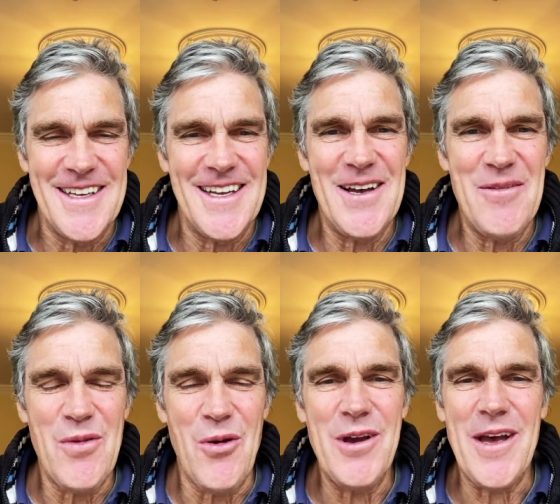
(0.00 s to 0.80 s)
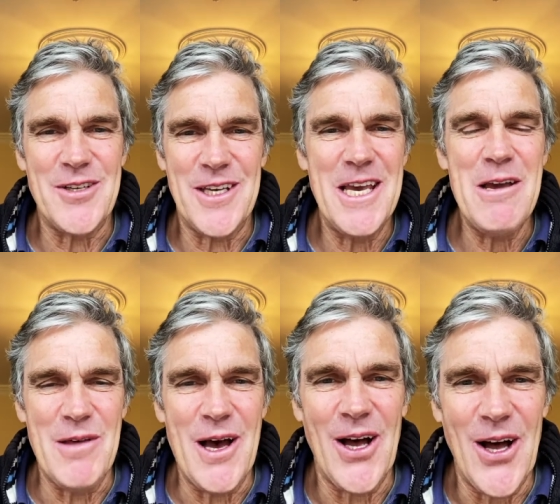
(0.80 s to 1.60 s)
um, we have to keep
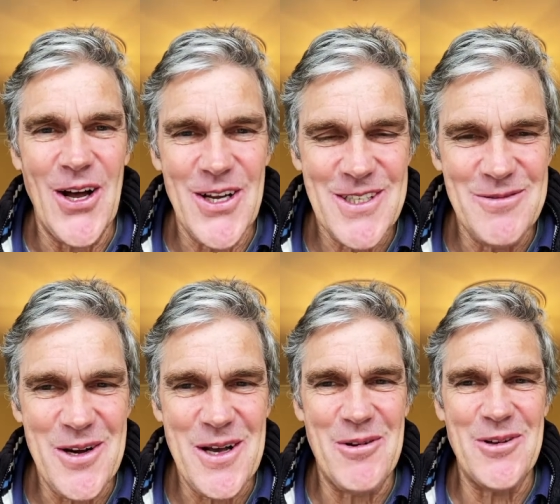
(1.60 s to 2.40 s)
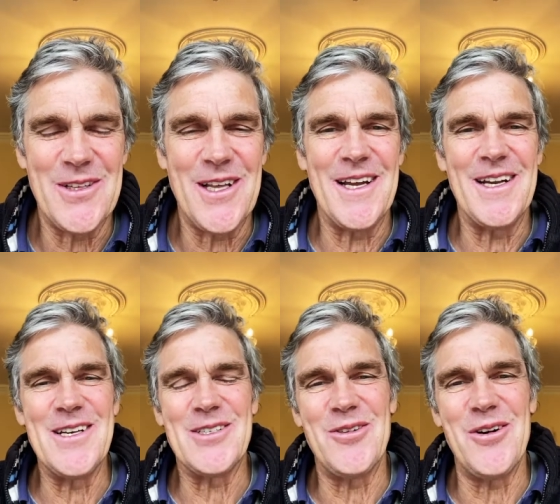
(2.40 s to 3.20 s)
that heart, and we'll come on to that
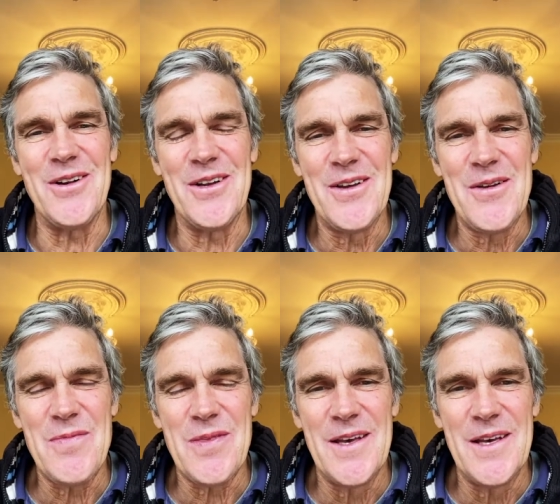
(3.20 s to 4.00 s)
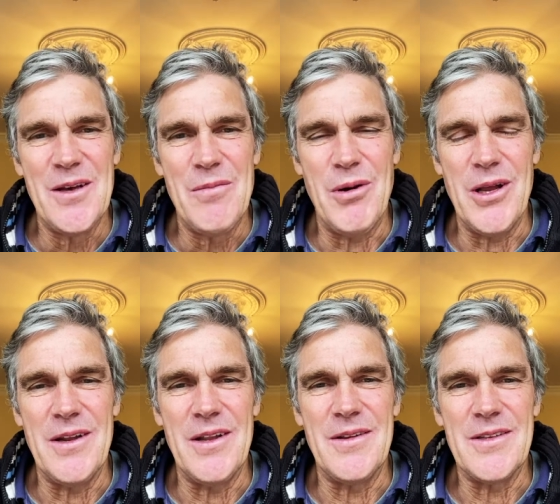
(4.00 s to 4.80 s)
later on.
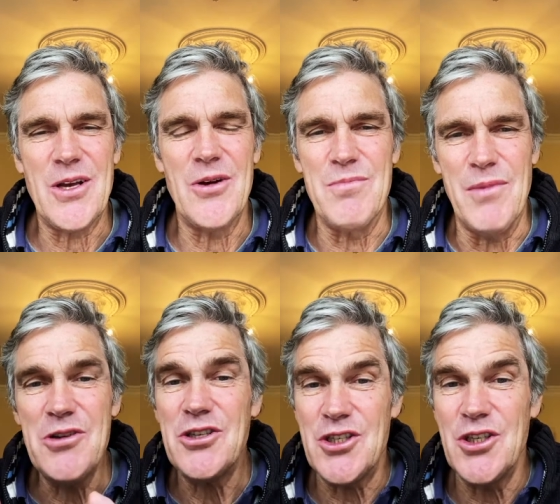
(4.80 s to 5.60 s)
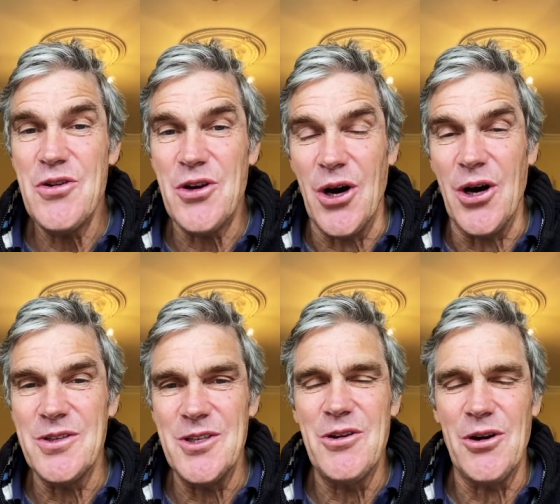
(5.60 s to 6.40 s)
But so Moses knew
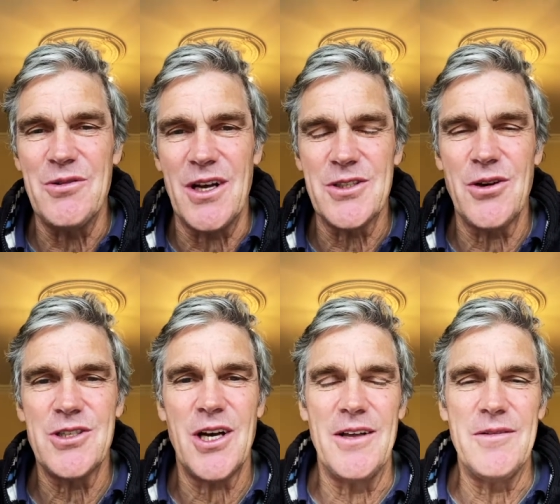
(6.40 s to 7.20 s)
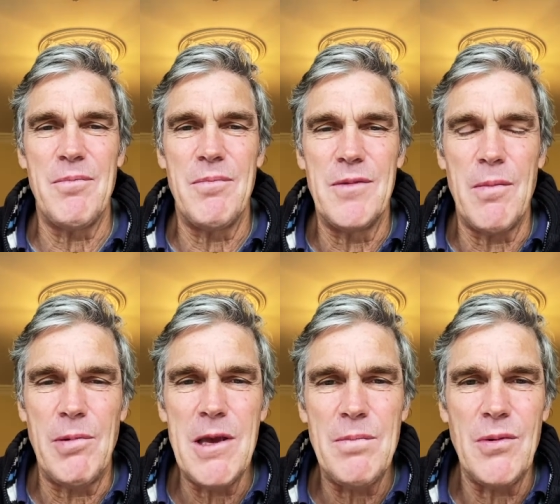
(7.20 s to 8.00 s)
God, knew God, God's heart. The, the
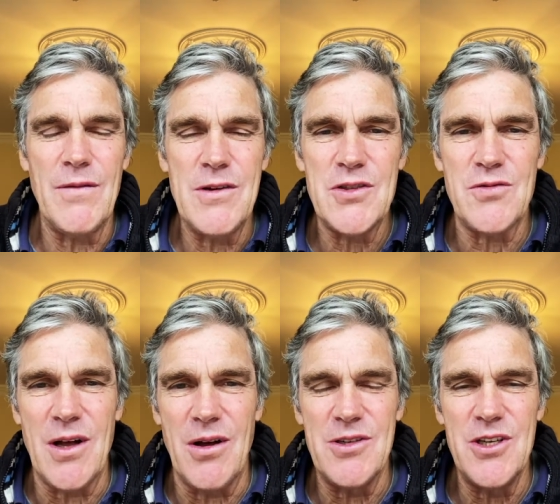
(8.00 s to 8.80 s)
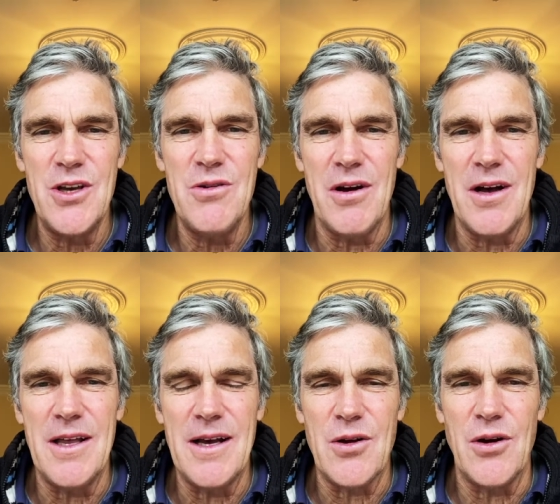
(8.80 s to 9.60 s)
people of Israel knew
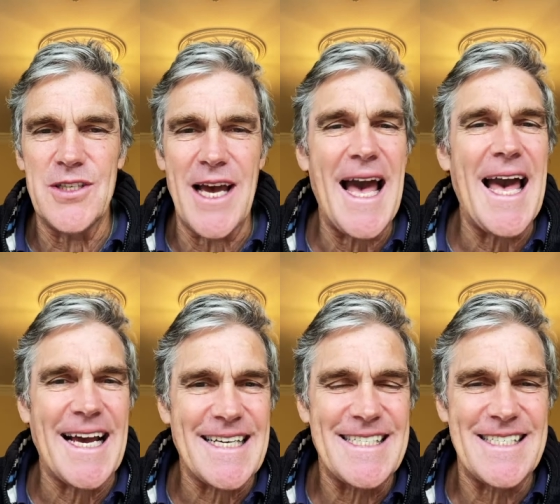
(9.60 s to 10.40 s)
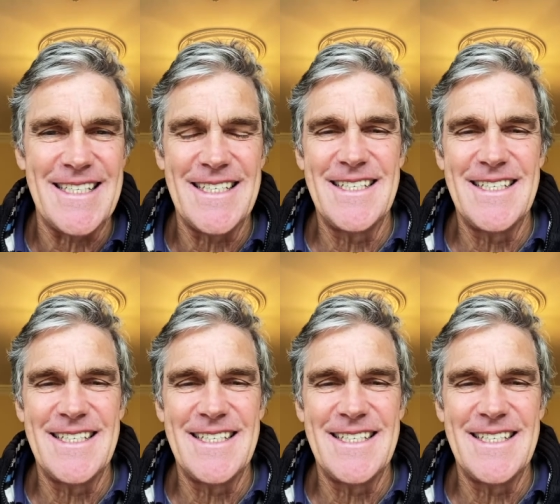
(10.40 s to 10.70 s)
God's acts.